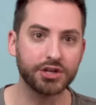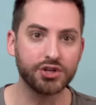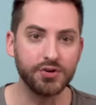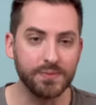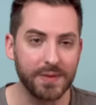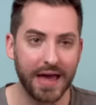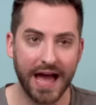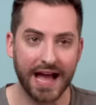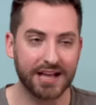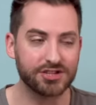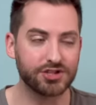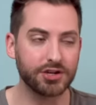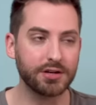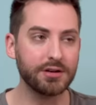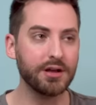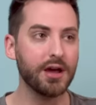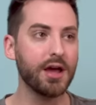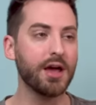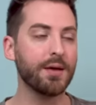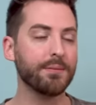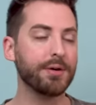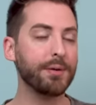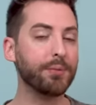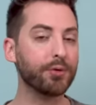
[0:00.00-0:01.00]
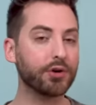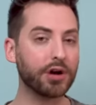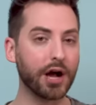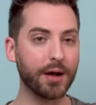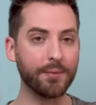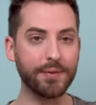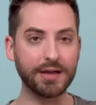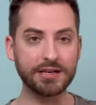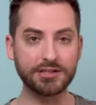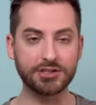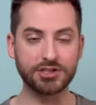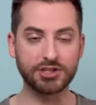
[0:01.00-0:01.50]
Do you imagine? People
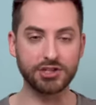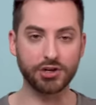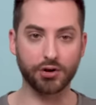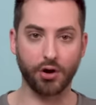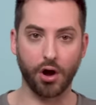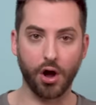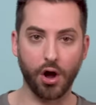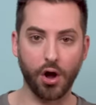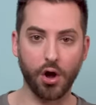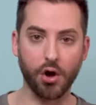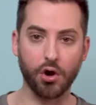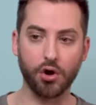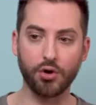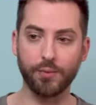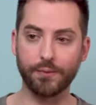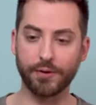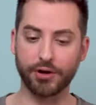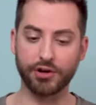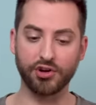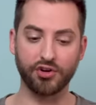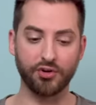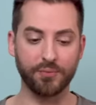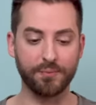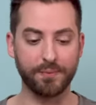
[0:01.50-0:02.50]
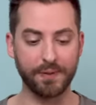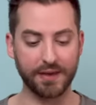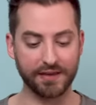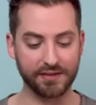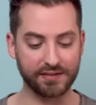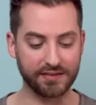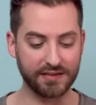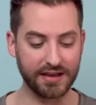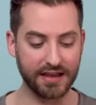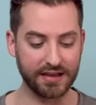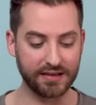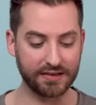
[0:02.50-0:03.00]
come into your home or your
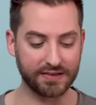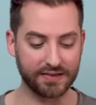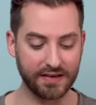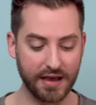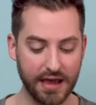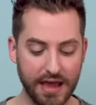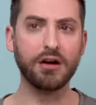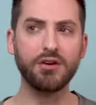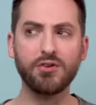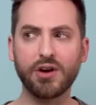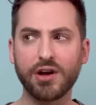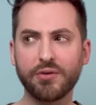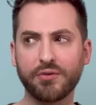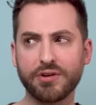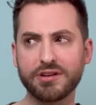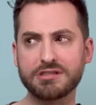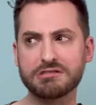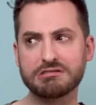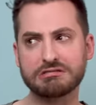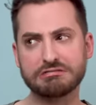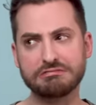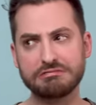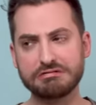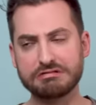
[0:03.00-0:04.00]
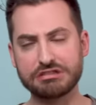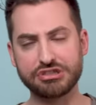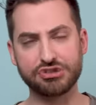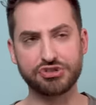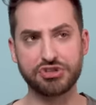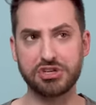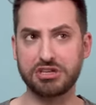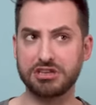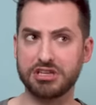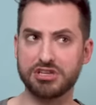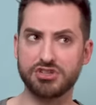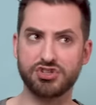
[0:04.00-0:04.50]
business. Oh, I wonder, ooh, is
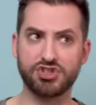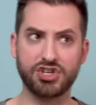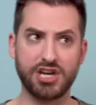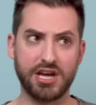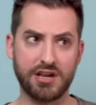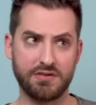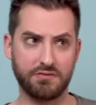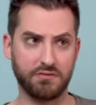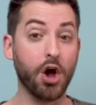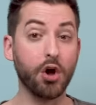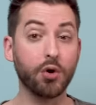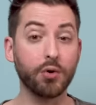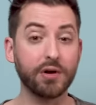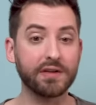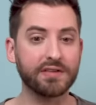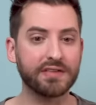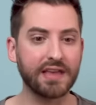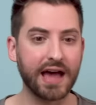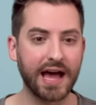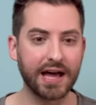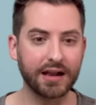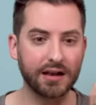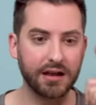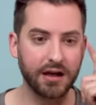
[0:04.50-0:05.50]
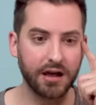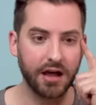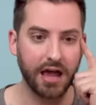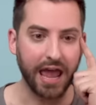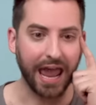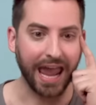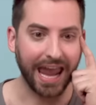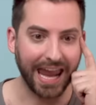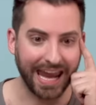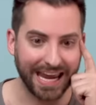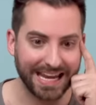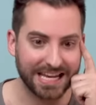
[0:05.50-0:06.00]
she legit? Oh, is that
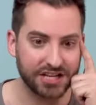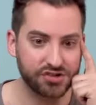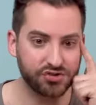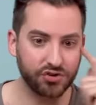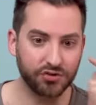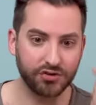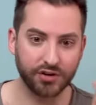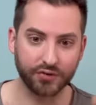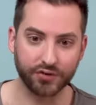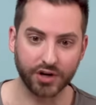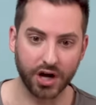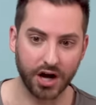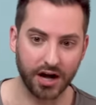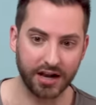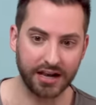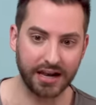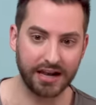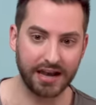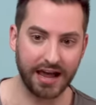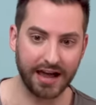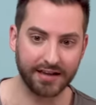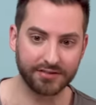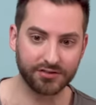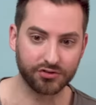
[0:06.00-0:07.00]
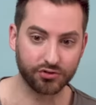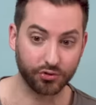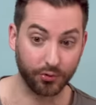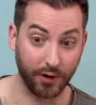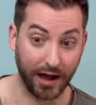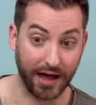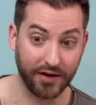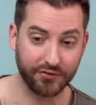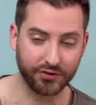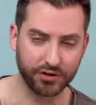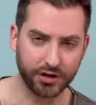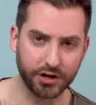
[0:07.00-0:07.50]
eight issues of Condé Nast
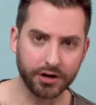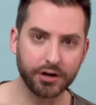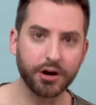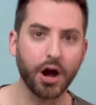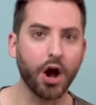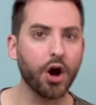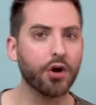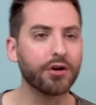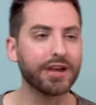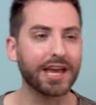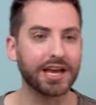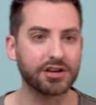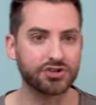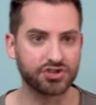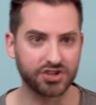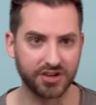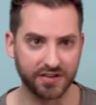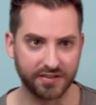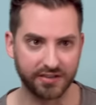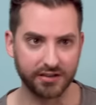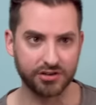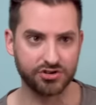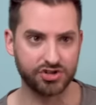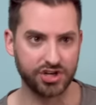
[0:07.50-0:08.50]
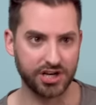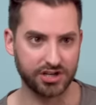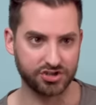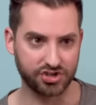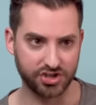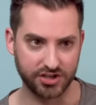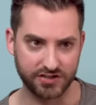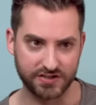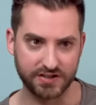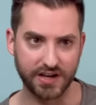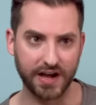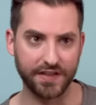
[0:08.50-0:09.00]
Traveler? Oh yeah, she's legit,
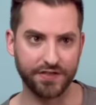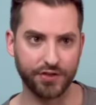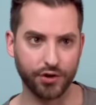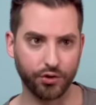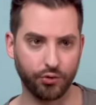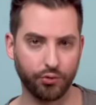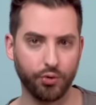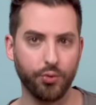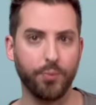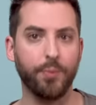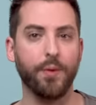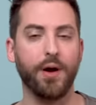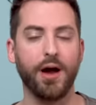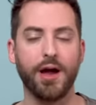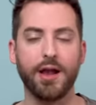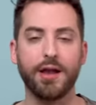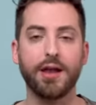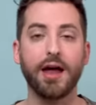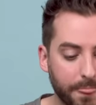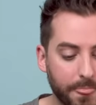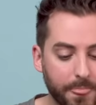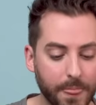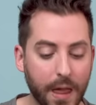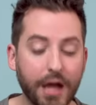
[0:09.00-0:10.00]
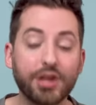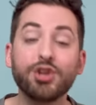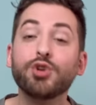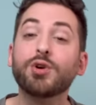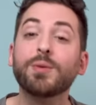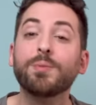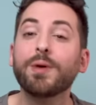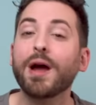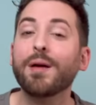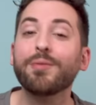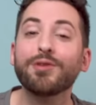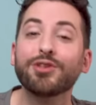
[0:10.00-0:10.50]
she's got the Groupon. And you
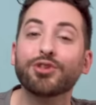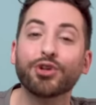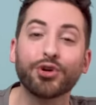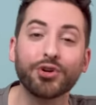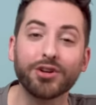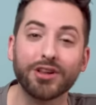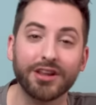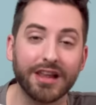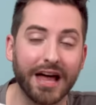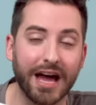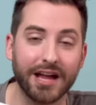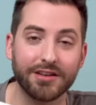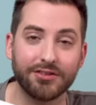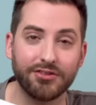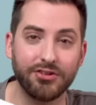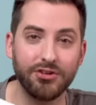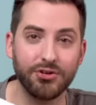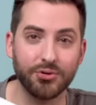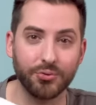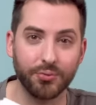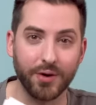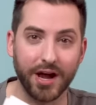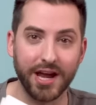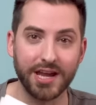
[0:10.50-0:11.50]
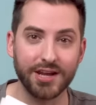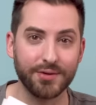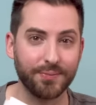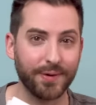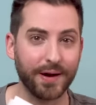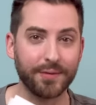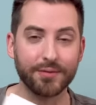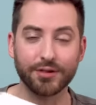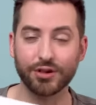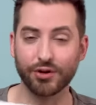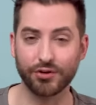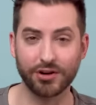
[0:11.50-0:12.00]
can probably learn a lot too, right? You
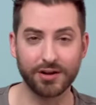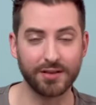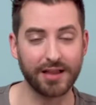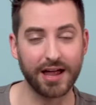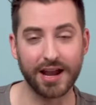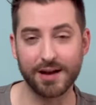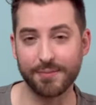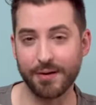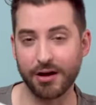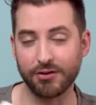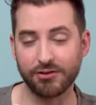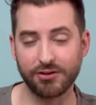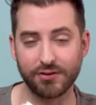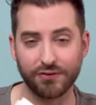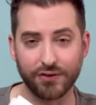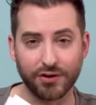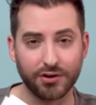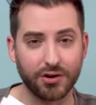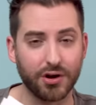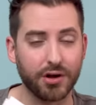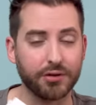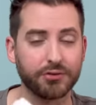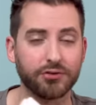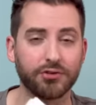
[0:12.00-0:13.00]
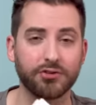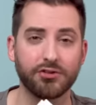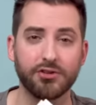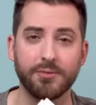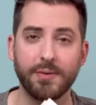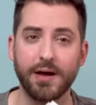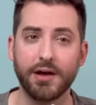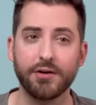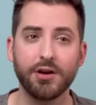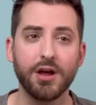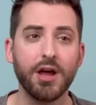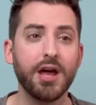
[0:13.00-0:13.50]
probably learn a lot about different cultures,
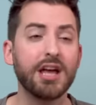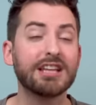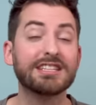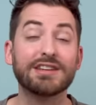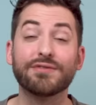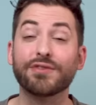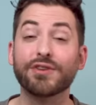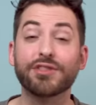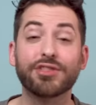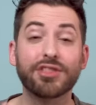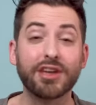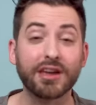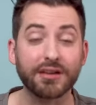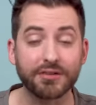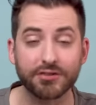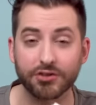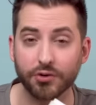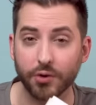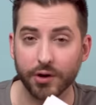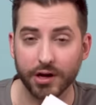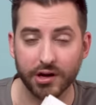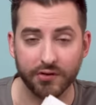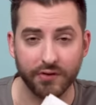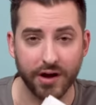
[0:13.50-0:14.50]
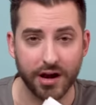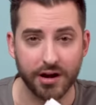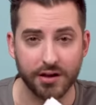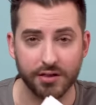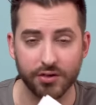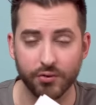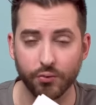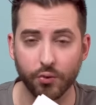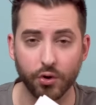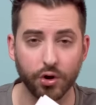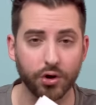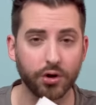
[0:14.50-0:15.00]
about different things going around
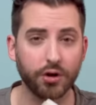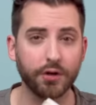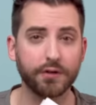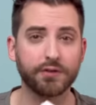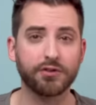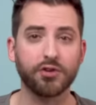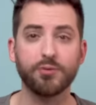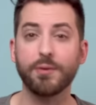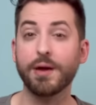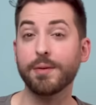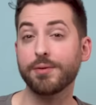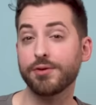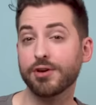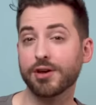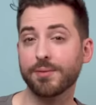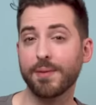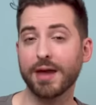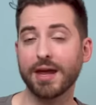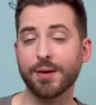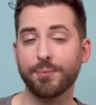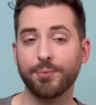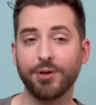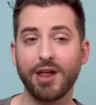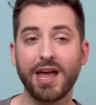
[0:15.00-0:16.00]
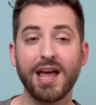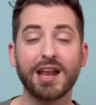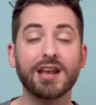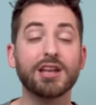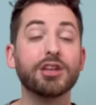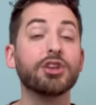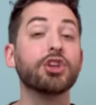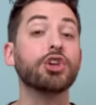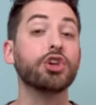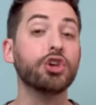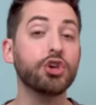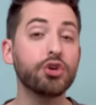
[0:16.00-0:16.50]
in the world, so maybe you can make a plan
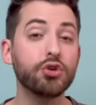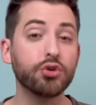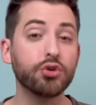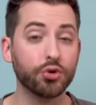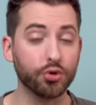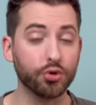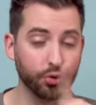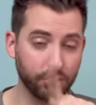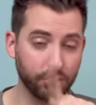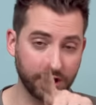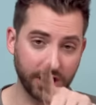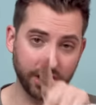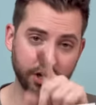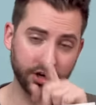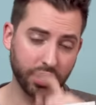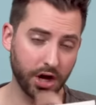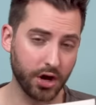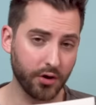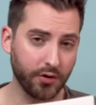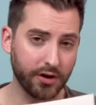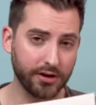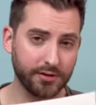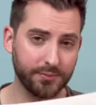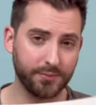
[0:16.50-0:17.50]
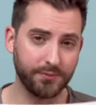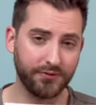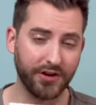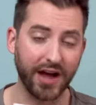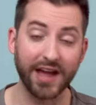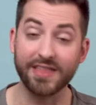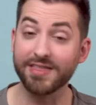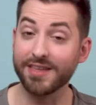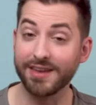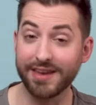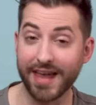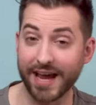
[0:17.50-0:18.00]
and you can go and
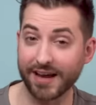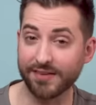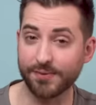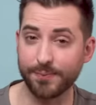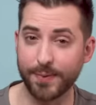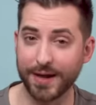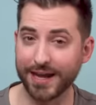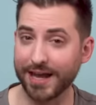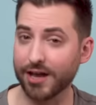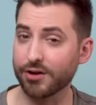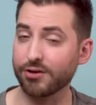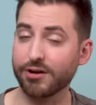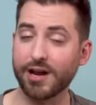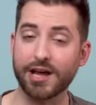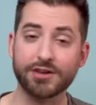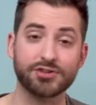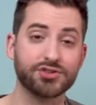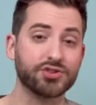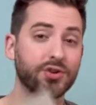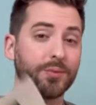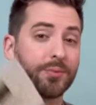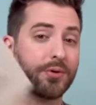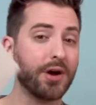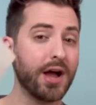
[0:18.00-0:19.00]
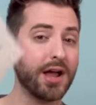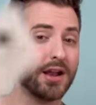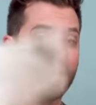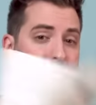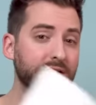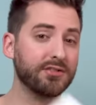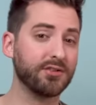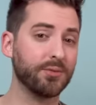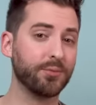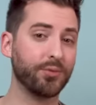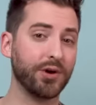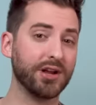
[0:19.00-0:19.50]
find the next big international
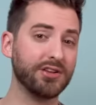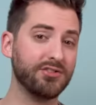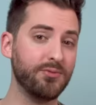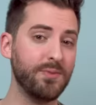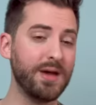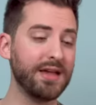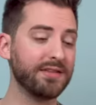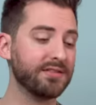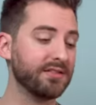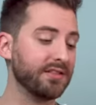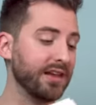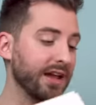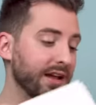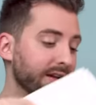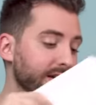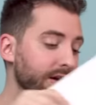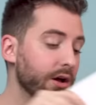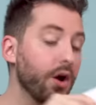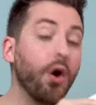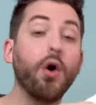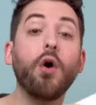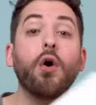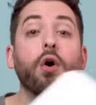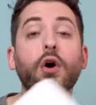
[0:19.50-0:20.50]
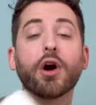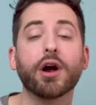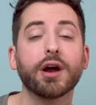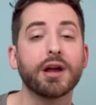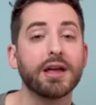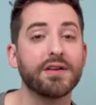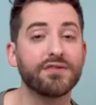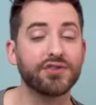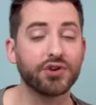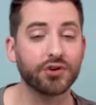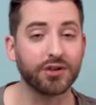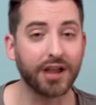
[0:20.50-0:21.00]
product to bring domestic. Or,
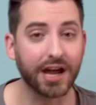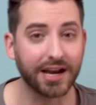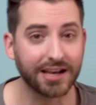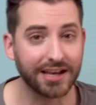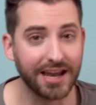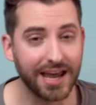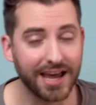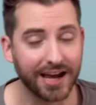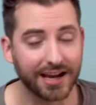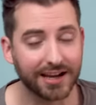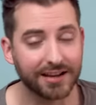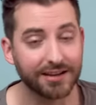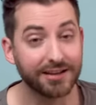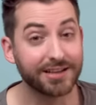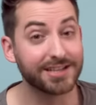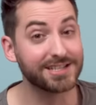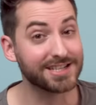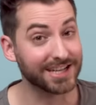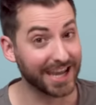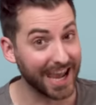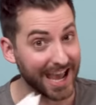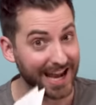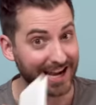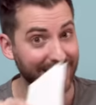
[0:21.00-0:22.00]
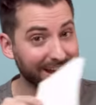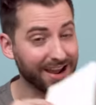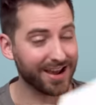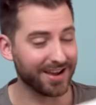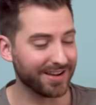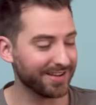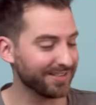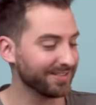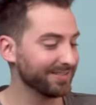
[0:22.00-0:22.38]
if you're like Nik, to Canada.